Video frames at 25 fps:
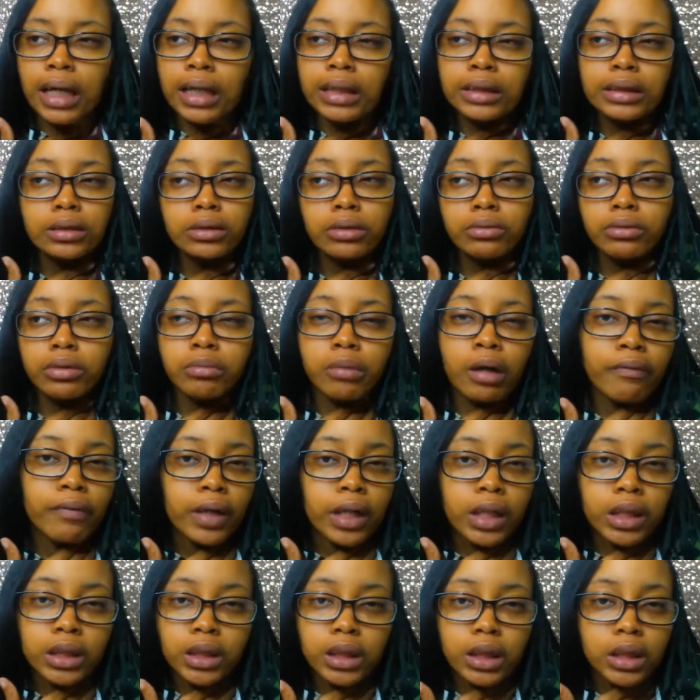I still read my
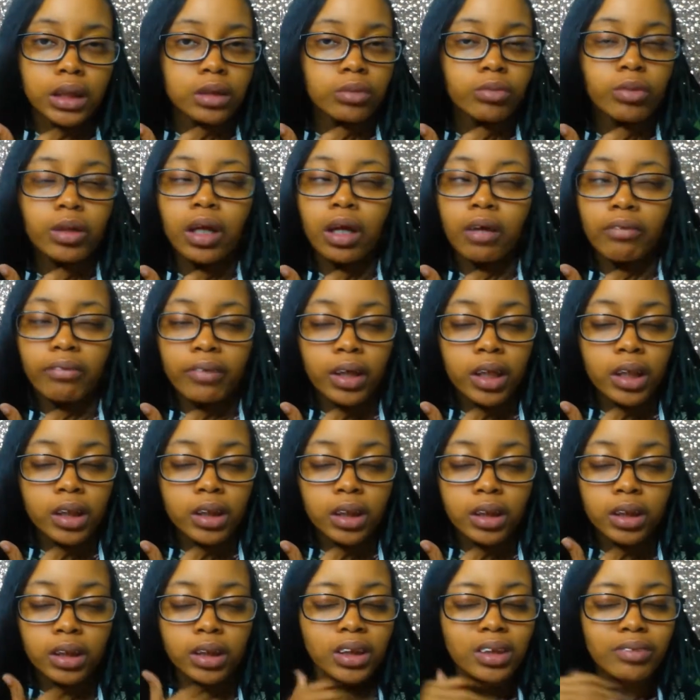fantasy because we love
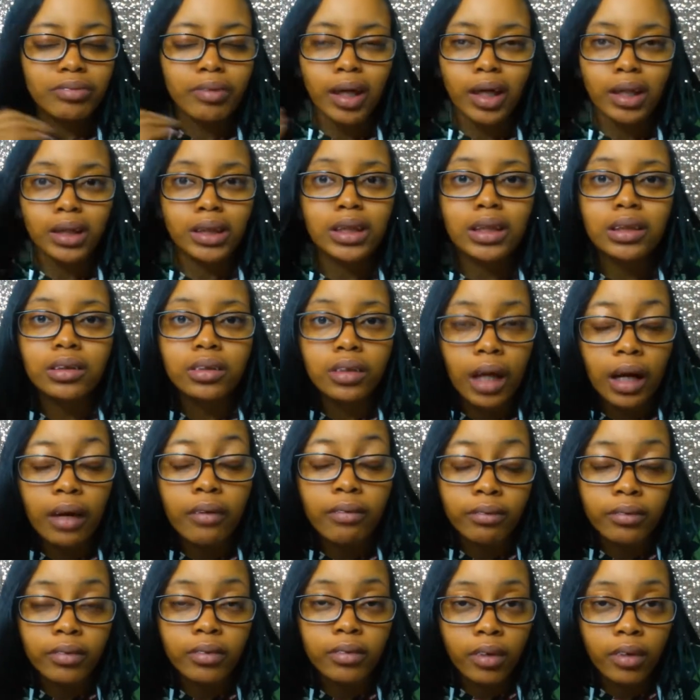fantasy. Just fantasy is life.